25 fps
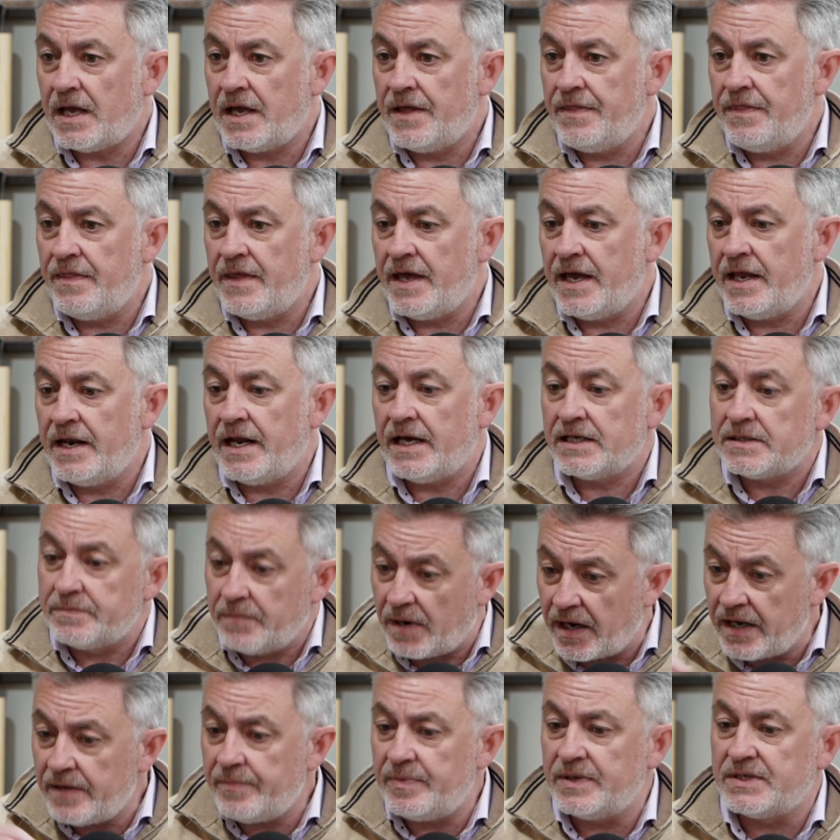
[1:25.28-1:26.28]
and then as
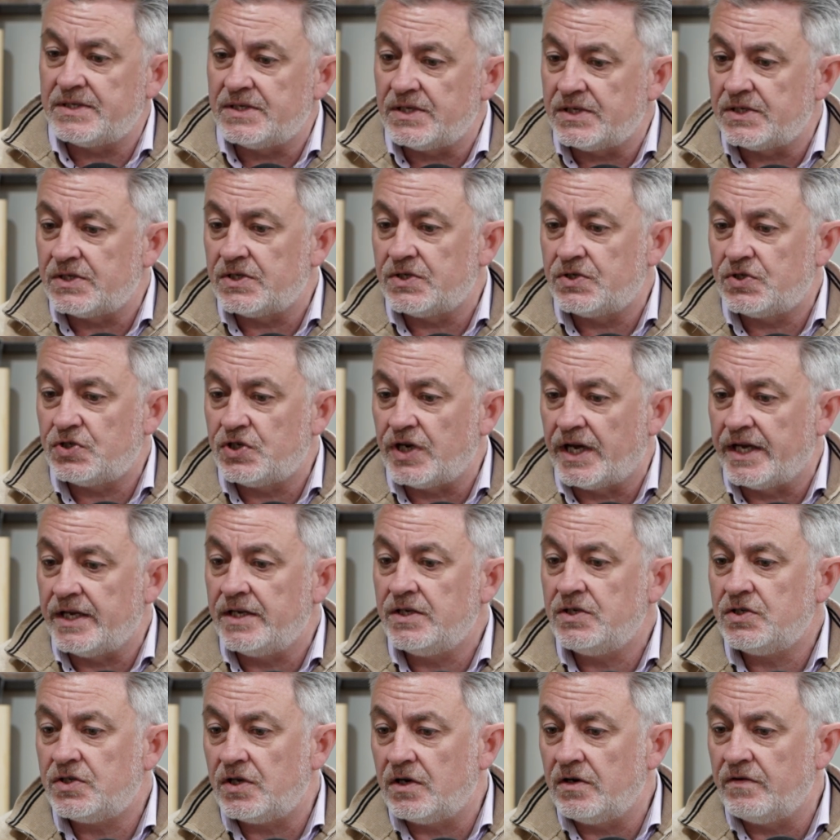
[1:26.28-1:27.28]
my business has
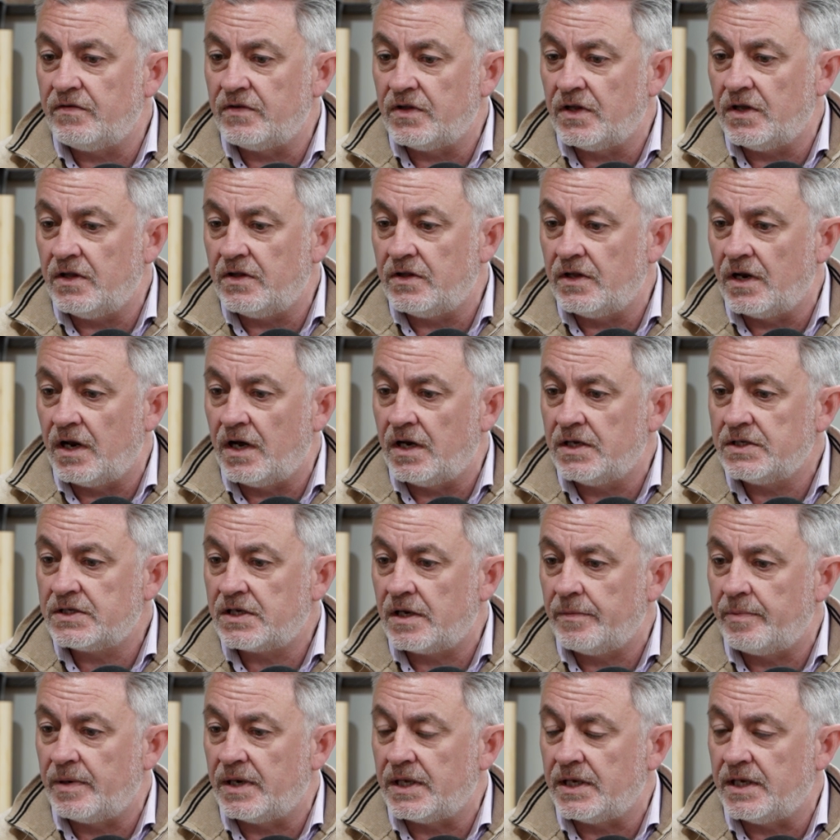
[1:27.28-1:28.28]
changed over the, the last
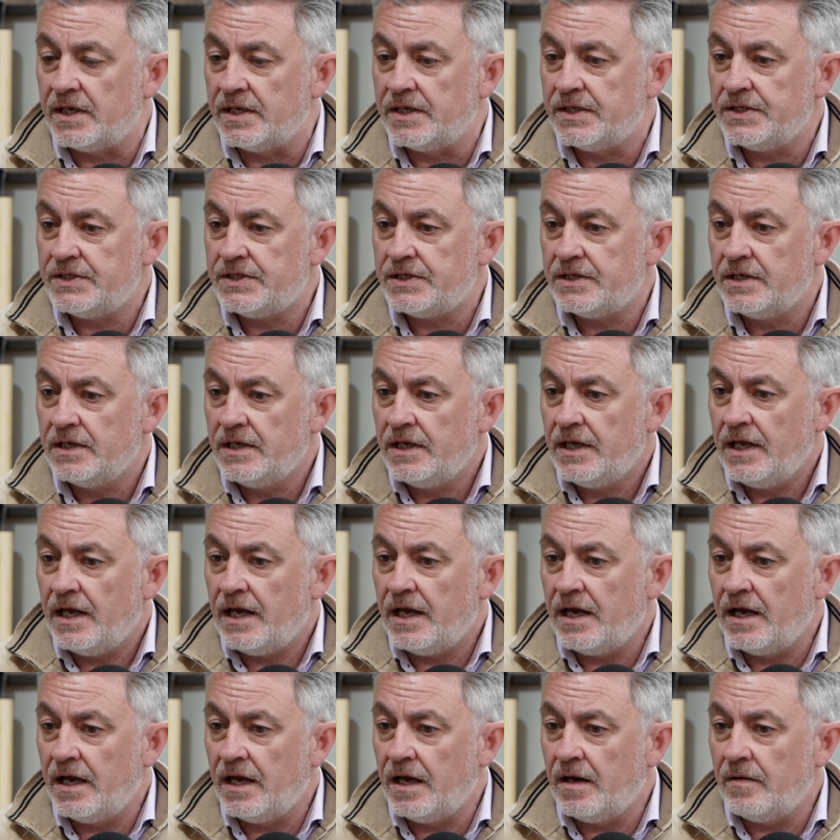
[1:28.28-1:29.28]
couple of years,
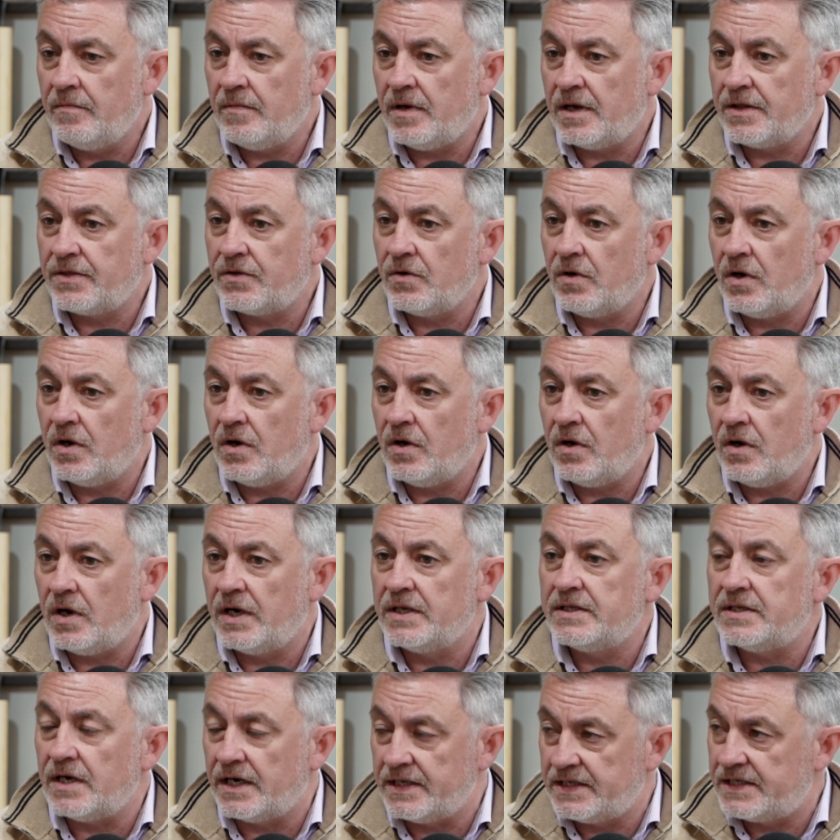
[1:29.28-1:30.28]
um, I thought
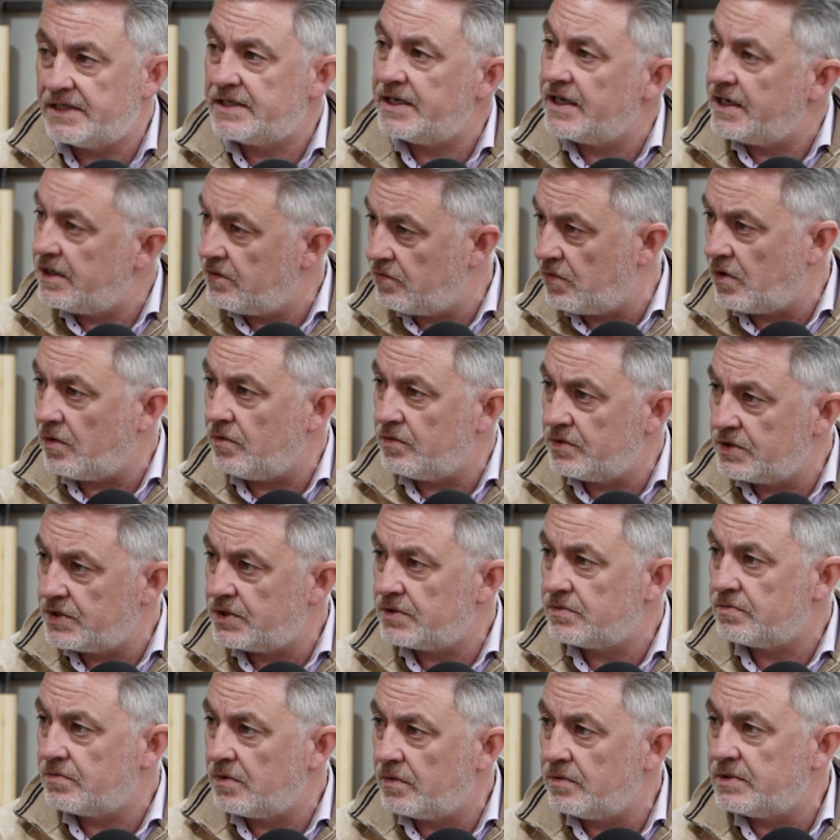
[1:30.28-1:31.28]
I'd, I'd, seen what
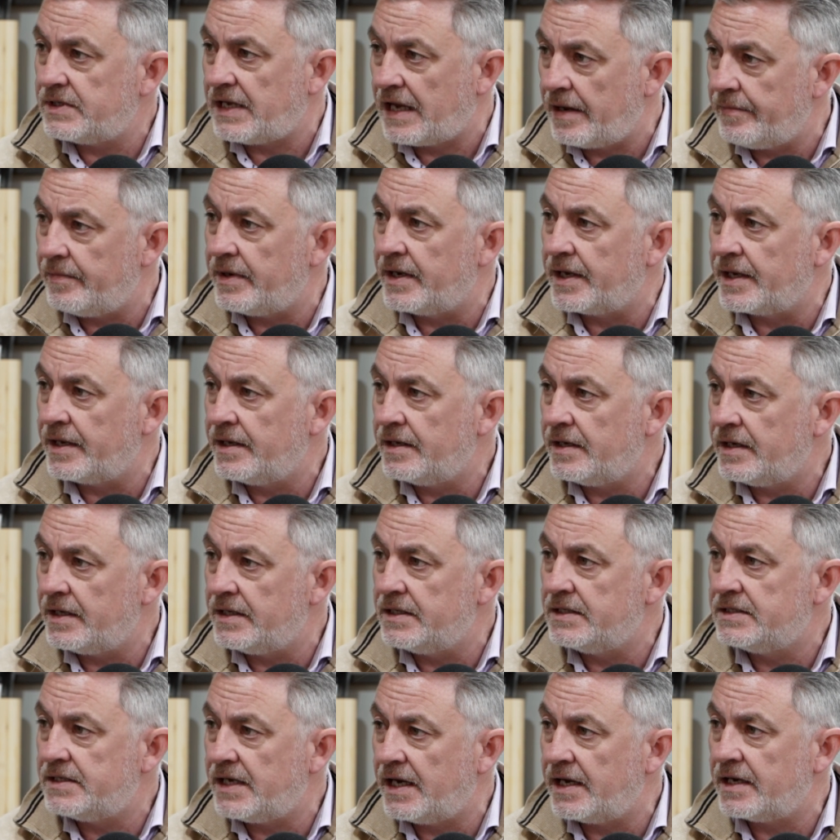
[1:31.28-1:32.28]
was what was happening
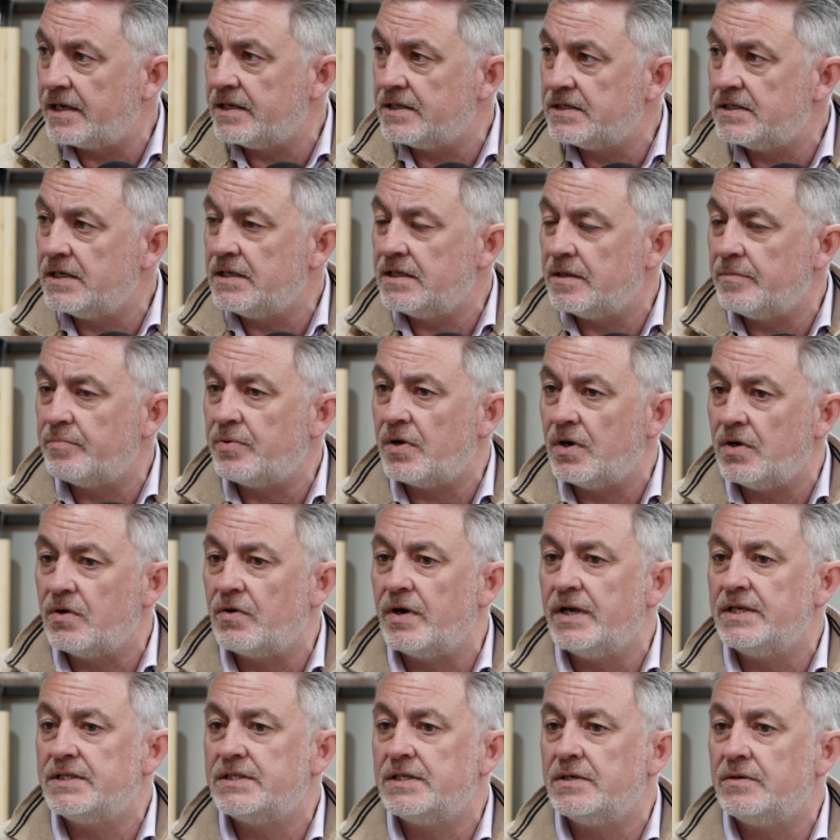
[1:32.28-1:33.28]
in Teg. I'd seen the
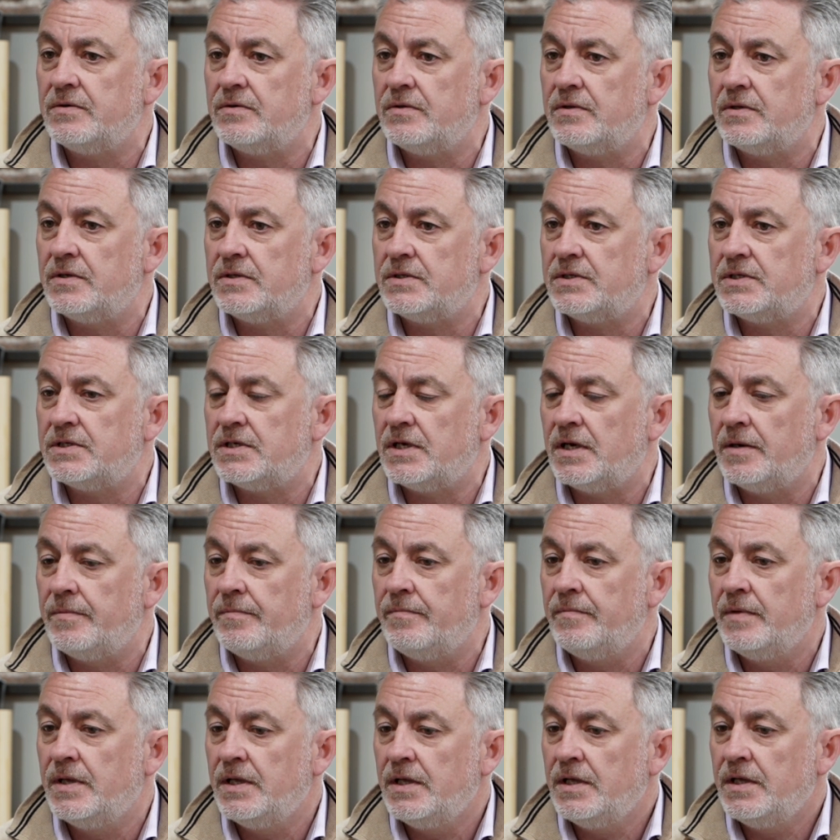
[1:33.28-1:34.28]
progress that that
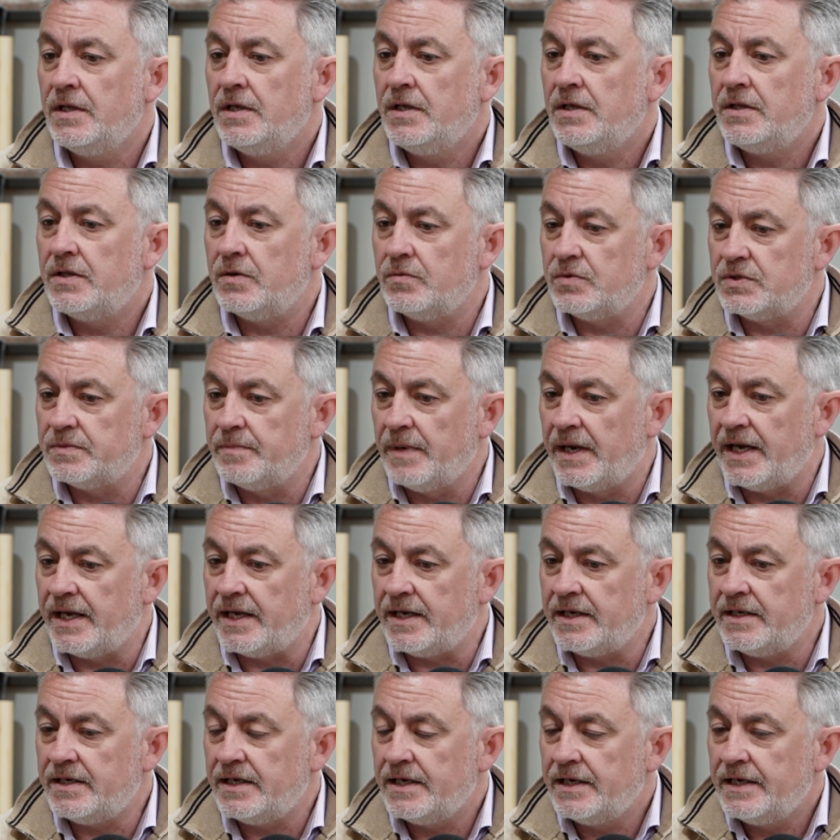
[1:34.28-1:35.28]
um, that was
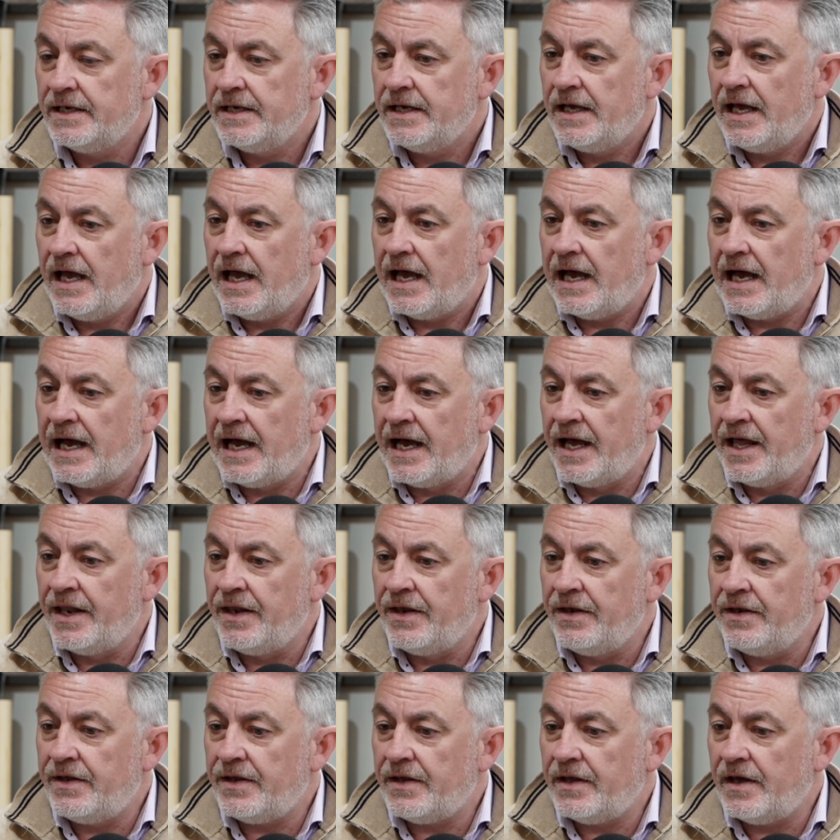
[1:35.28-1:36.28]
made,
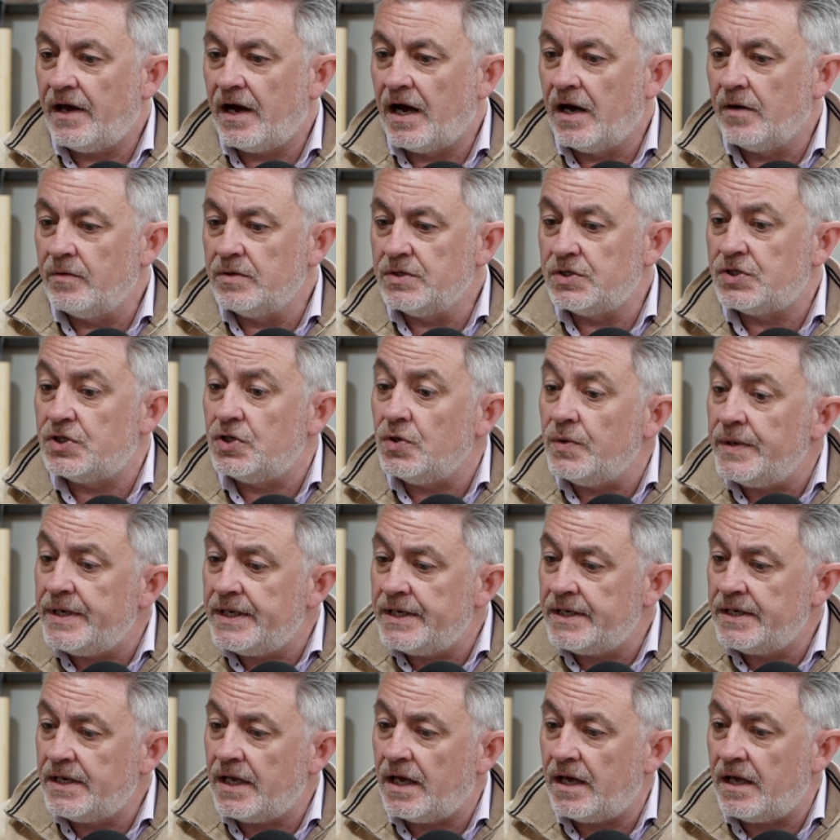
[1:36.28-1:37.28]
and I was
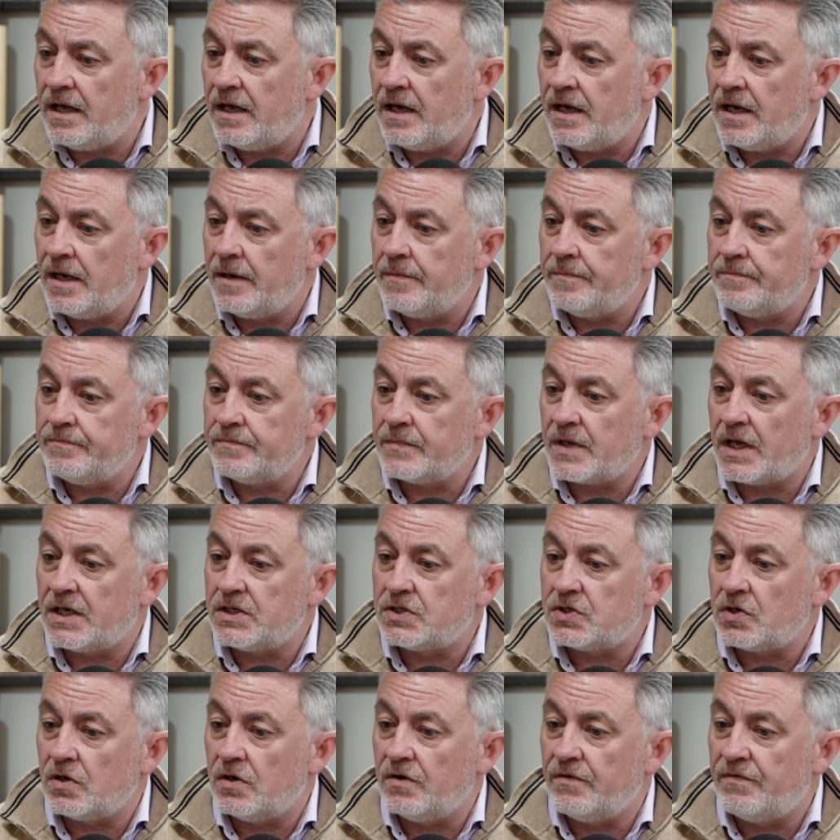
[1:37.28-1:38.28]
doing um, a
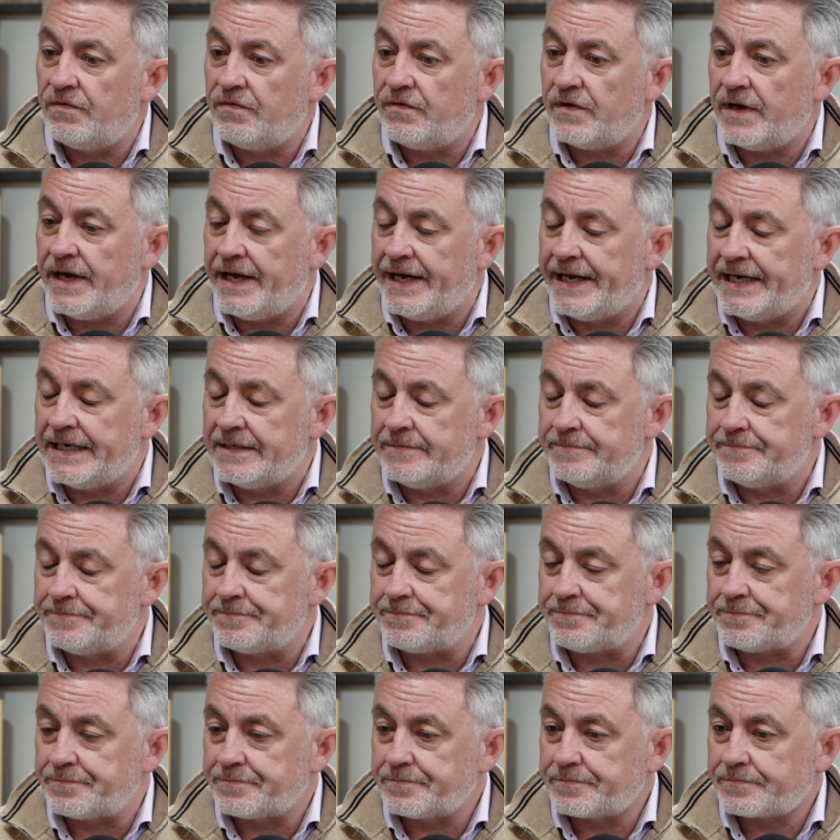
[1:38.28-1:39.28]
sort of
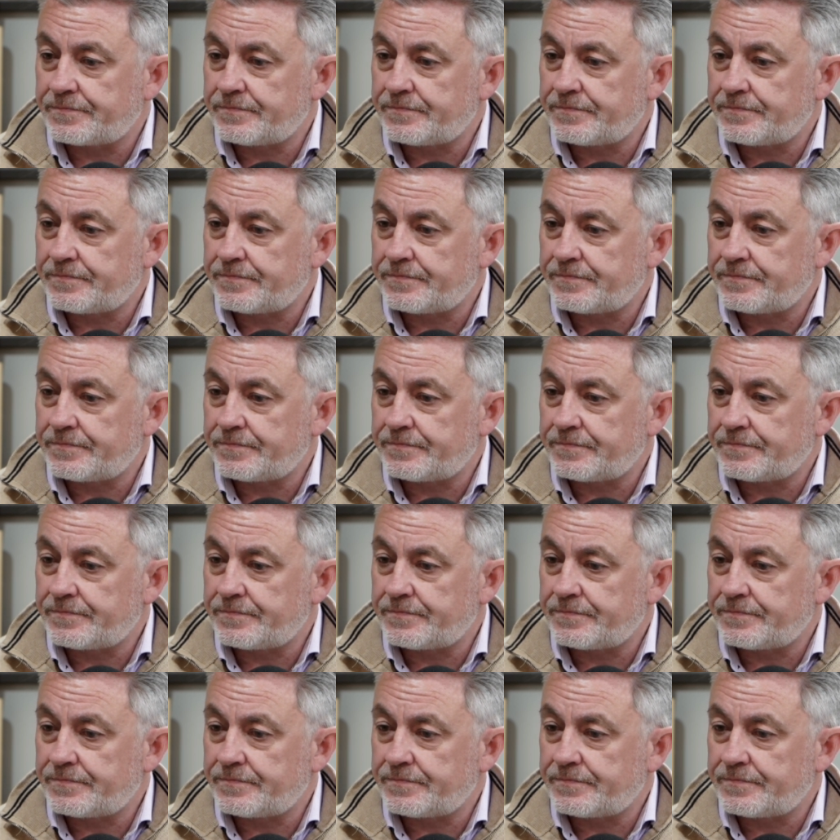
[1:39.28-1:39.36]
um,